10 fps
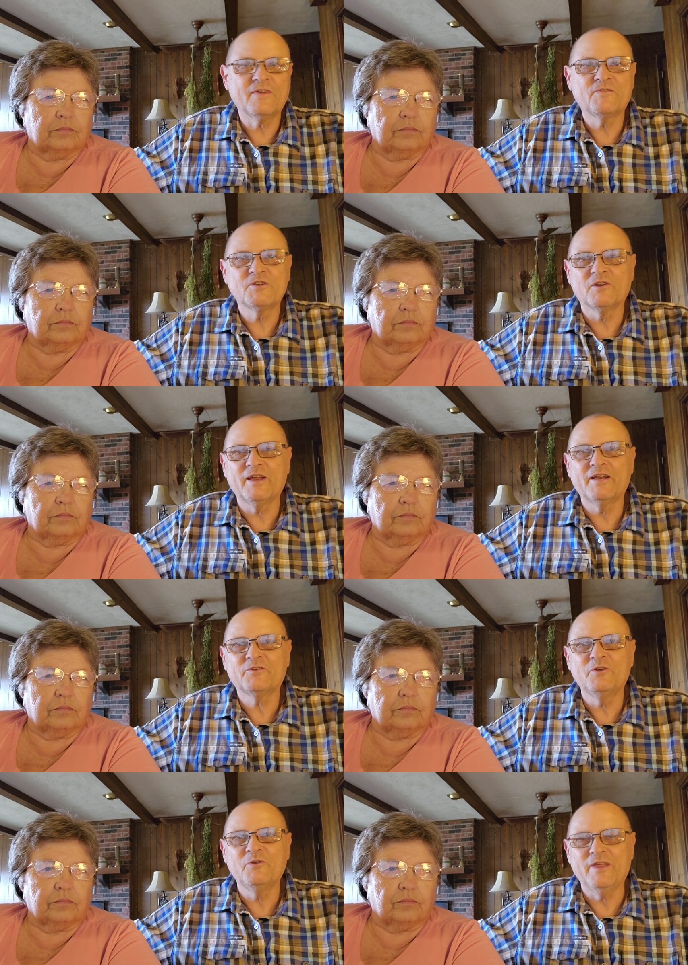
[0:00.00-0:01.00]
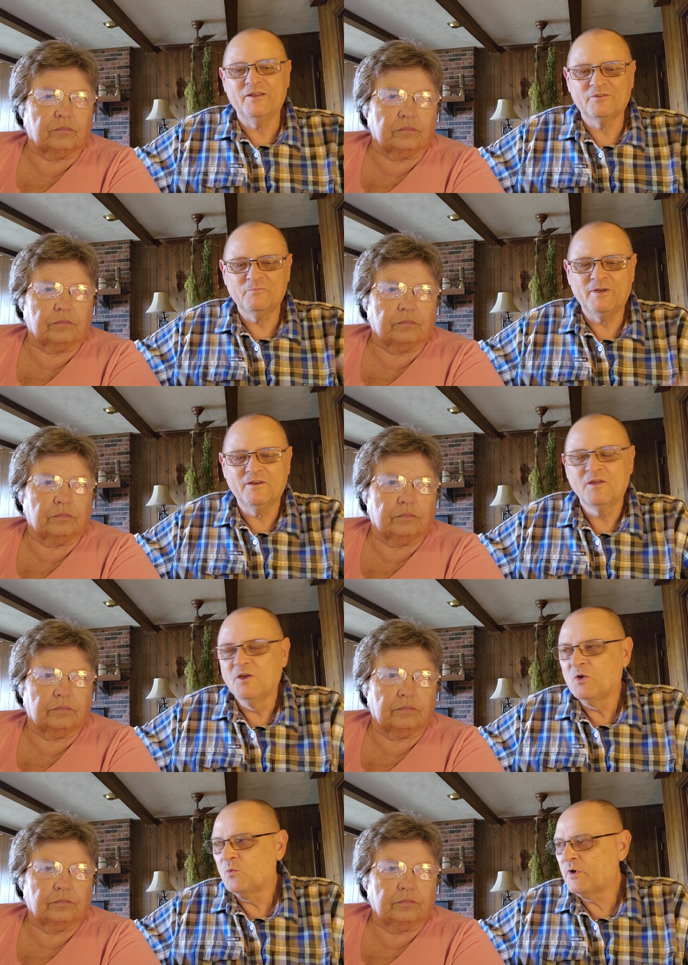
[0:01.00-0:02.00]
Speaker 1: if she'll let us do this. But
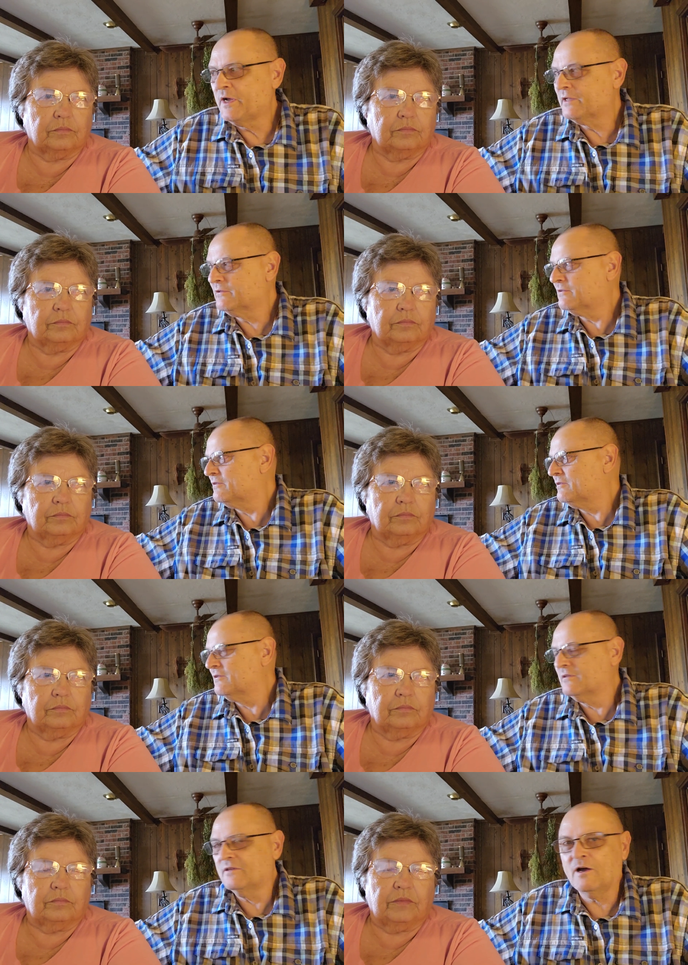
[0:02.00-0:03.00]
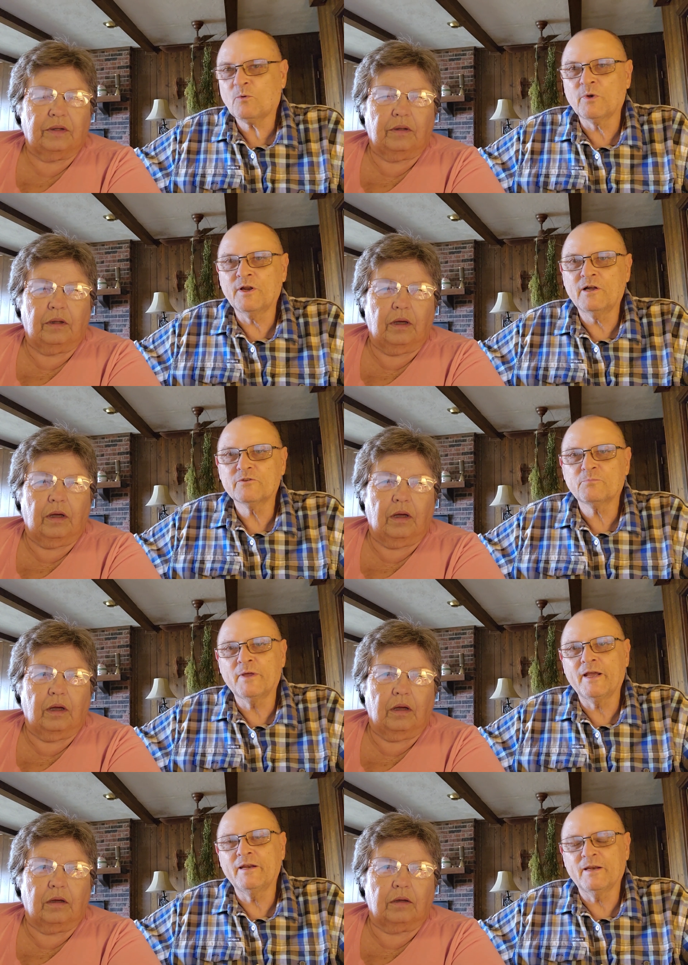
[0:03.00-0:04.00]
we got Octonauts
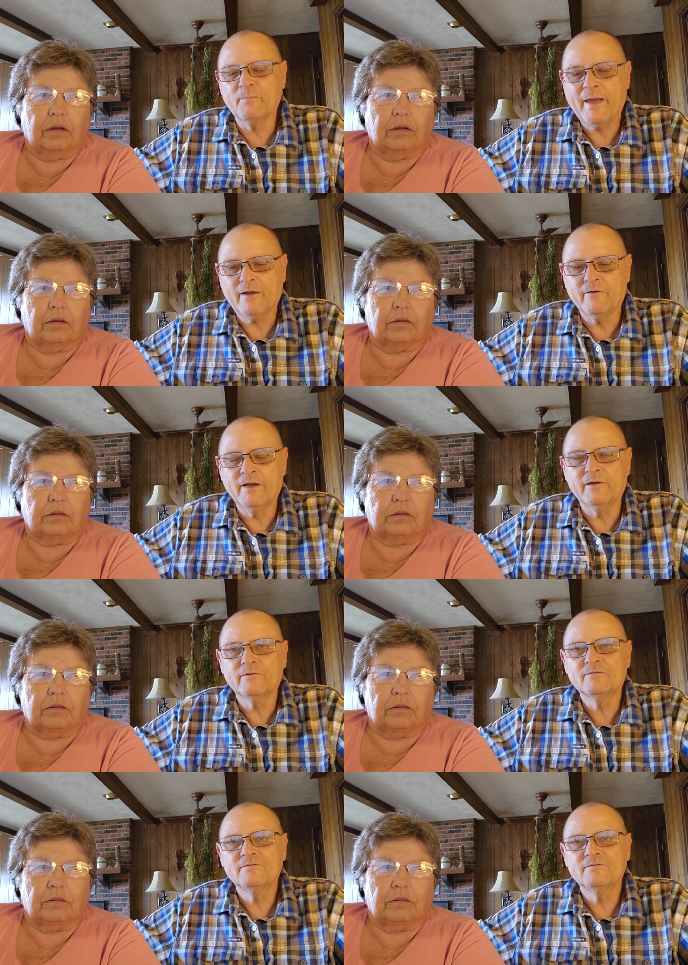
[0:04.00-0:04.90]
playing in the background.